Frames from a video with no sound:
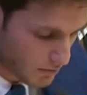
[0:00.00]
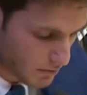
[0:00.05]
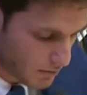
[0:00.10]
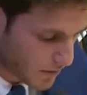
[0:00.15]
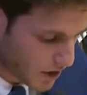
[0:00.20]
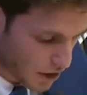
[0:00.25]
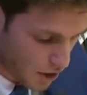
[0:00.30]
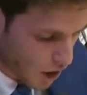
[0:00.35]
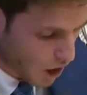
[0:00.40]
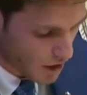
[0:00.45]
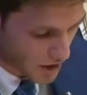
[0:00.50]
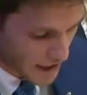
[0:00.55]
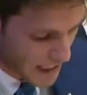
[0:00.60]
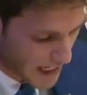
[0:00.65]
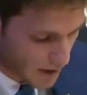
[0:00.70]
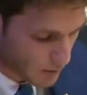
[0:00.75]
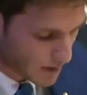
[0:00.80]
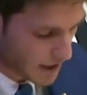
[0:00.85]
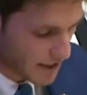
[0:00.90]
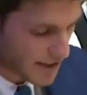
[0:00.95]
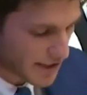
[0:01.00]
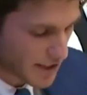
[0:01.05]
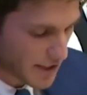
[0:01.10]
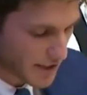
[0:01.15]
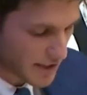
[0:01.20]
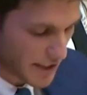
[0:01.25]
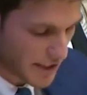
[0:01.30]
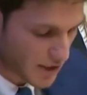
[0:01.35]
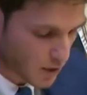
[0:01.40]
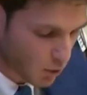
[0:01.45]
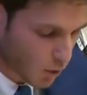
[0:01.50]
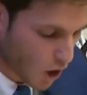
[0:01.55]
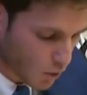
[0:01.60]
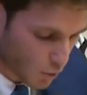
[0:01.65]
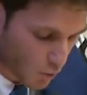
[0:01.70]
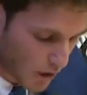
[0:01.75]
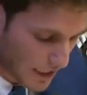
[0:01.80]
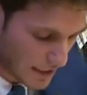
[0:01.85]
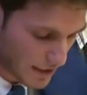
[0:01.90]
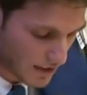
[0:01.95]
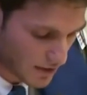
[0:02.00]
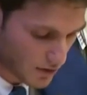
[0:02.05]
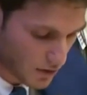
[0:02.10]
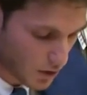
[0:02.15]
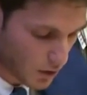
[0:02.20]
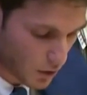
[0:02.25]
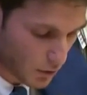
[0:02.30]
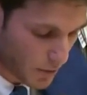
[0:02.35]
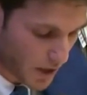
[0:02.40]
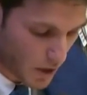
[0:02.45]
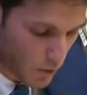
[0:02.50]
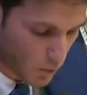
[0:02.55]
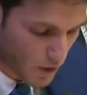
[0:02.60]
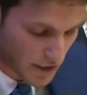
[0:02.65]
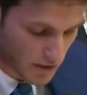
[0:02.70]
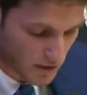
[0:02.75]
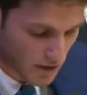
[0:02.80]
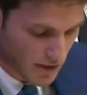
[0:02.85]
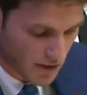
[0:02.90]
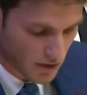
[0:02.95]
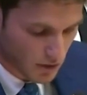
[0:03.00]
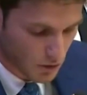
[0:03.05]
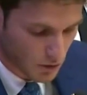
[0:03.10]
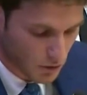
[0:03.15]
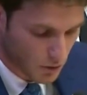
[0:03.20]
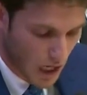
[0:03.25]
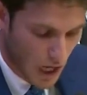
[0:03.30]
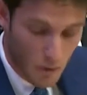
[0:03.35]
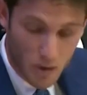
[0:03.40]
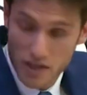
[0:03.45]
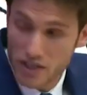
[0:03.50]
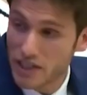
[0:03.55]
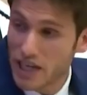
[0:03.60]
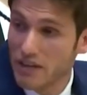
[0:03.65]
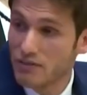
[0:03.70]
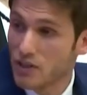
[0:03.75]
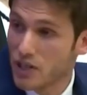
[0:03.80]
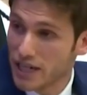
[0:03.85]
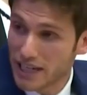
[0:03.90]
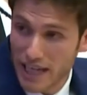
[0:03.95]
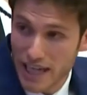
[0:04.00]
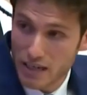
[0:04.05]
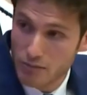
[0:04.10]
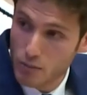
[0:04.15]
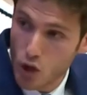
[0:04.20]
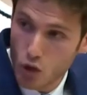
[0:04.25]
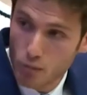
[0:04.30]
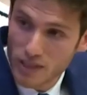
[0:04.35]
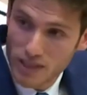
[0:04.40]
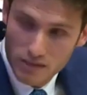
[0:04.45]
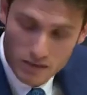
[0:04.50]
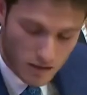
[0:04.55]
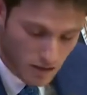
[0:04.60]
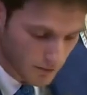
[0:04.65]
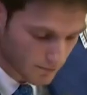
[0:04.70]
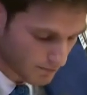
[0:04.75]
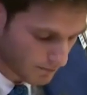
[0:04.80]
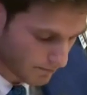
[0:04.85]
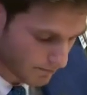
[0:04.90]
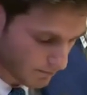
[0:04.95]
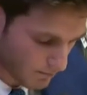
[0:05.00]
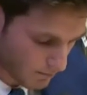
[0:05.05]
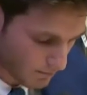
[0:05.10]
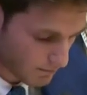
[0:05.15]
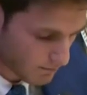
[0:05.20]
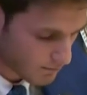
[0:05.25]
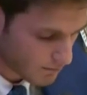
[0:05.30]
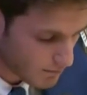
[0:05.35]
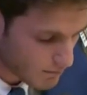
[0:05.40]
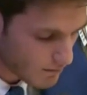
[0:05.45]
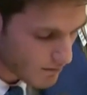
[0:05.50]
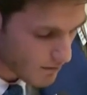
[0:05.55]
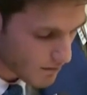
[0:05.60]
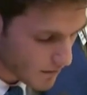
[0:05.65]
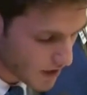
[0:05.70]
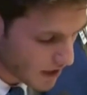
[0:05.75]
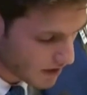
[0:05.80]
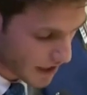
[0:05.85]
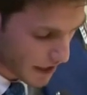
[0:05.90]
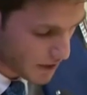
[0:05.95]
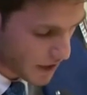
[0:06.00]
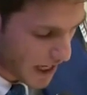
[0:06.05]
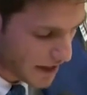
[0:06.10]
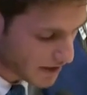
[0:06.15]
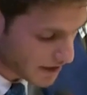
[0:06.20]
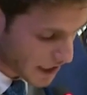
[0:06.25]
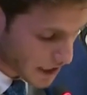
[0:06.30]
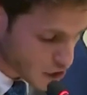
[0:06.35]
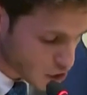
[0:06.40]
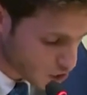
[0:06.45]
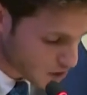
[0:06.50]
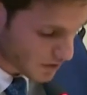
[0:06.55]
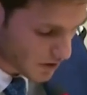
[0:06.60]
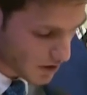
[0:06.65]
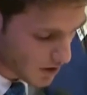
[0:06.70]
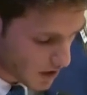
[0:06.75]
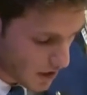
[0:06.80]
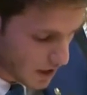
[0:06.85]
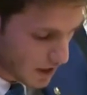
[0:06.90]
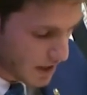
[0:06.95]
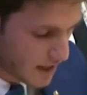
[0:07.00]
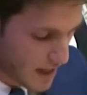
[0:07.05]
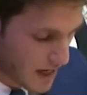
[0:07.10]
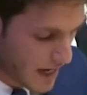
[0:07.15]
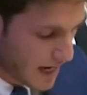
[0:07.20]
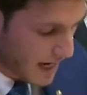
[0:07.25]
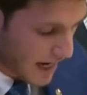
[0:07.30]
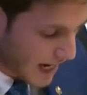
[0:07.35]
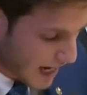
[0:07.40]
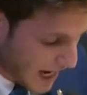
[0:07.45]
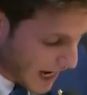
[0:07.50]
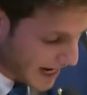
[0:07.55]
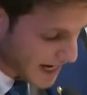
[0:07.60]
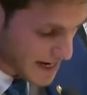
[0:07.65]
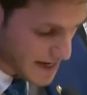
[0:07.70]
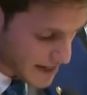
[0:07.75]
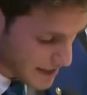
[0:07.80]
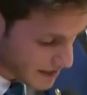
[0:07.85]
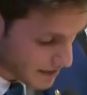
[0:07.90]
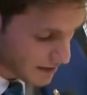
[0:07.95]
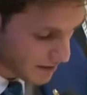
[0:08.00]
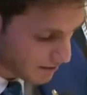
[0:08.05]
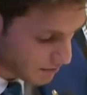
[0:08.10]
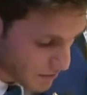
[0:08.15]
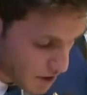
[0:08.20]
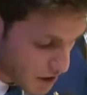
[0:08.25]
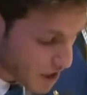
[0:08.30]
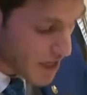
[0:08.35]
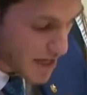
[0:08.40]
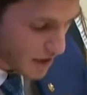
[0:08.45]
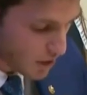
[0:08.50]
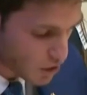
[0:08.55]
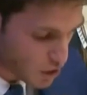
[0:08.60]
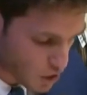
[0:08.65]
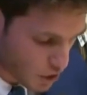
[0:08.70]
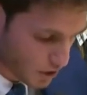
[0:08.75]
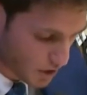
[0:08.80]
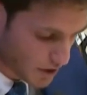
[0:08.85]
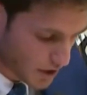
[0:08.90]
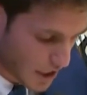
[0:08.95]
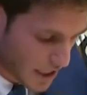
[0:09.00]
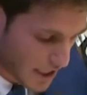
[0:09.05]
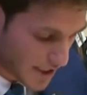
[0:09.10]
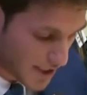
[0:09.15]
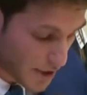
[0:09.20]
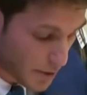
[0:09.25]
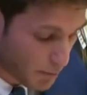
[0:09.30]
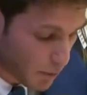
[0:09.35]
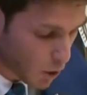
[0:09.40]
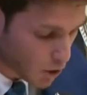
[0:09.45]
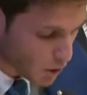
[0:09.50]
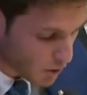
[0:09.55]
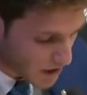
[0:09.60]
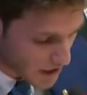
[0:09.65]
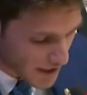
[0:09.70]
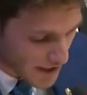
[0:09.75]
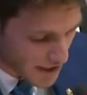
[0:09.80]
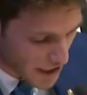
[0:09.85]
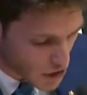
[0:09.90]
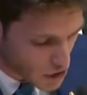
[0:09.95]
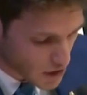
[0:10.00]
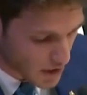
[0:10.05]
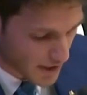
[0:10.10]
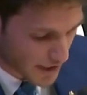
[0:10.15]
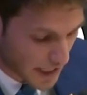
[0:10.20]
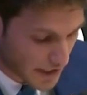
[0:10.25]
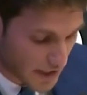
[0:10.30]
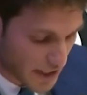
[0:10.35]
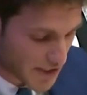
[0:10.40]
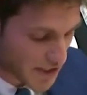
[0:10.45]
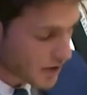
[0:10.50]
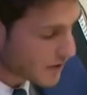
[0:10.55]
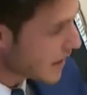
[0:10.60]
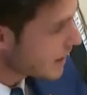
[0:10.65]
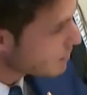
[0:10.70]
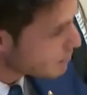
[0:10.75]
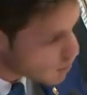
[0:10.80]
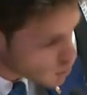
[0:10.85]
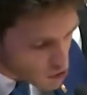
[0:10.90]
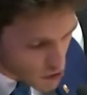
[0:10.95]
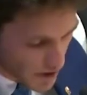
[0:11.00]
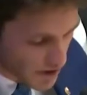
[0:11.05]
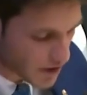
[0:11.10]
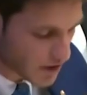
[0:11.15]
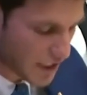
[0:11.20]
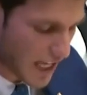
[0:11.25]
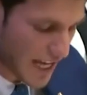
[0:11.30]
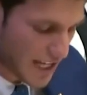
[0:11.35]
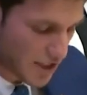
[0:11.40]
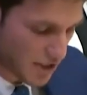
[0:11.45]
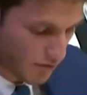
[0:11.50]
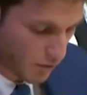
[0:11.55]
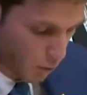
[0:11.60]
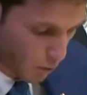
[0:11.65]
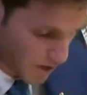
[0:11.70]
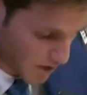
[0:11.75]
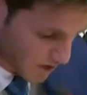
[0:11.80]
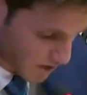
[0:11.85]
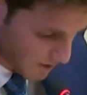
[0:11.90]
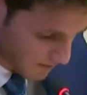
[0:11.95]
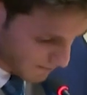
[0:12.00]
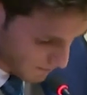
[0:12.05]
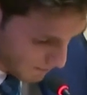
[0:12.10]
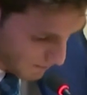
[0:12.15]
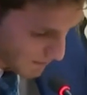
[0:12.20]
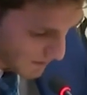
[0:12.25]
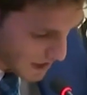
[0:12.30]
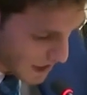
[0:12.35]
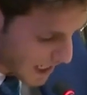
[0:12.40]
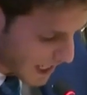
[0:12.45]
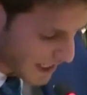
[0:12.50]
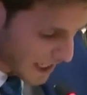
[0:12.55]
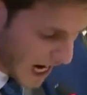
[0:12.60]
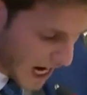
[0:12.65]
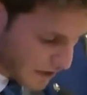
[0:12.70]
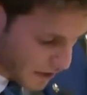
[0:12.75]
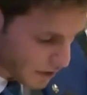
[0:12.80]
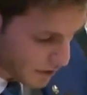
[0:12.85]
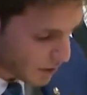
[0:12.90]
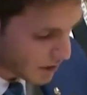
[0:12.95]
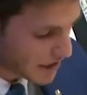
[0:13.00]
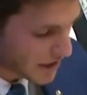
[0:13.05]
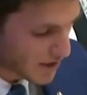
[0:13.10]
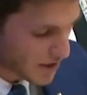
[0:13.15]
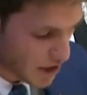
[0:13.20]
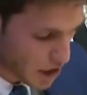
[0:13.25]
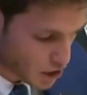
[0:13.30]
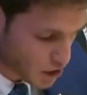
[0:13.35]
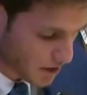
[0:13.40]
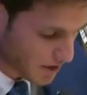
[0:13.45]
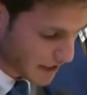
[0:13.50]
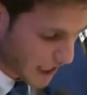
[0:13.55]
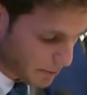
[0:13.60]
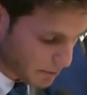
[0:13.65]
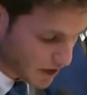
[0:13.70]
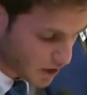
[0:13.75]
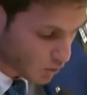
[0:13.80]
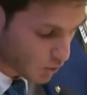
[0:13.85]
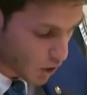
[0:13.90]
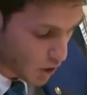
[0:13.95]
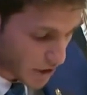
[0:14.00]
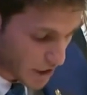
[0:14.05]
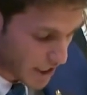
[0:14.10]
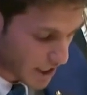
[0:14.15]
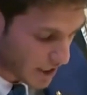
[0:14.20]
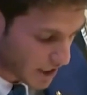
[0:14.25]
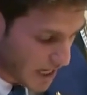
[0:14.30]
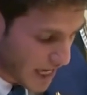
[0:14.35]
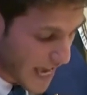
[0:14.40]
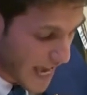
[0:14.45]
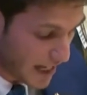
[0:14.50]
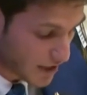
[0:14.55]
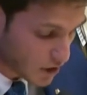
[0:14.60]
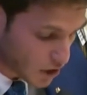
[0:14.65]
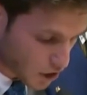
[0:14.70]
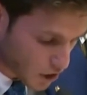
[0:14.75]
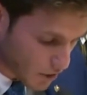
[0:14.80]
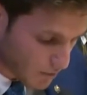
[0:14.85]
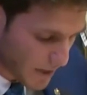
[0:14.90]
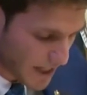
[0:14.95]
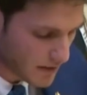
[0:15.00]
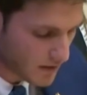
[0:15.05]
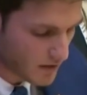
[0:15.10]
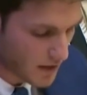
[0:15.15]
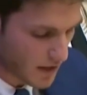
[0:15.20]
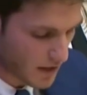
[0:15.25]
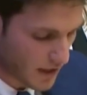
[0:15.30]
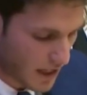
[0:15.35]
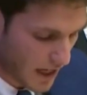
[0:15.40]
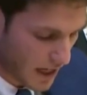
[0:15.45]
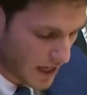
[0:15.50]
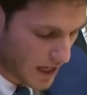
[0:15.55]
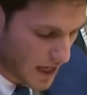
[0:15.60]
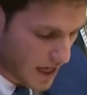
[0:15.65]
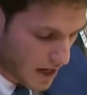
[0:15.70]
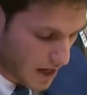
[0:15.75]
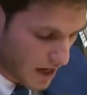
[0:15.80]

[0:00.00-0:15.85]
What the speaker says: There are countless Syrians who are willing to bear witness to our never again moment. The United Nations, I think, should support organizations like the Syrian Emergency Task Force and other organizations that have been working and documenting the